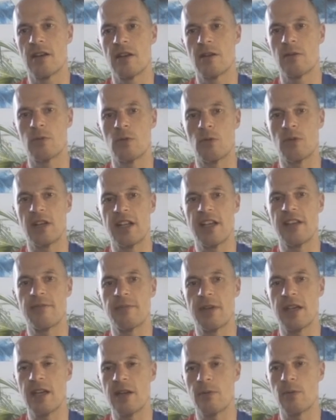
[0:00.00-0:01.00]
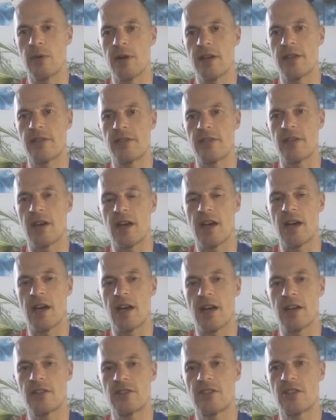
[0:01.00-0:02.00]
will leave me with
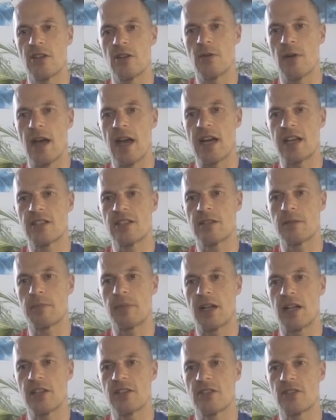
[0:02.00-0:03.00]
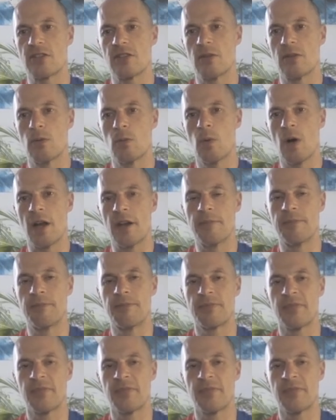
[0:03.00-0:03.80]
2x plus 1.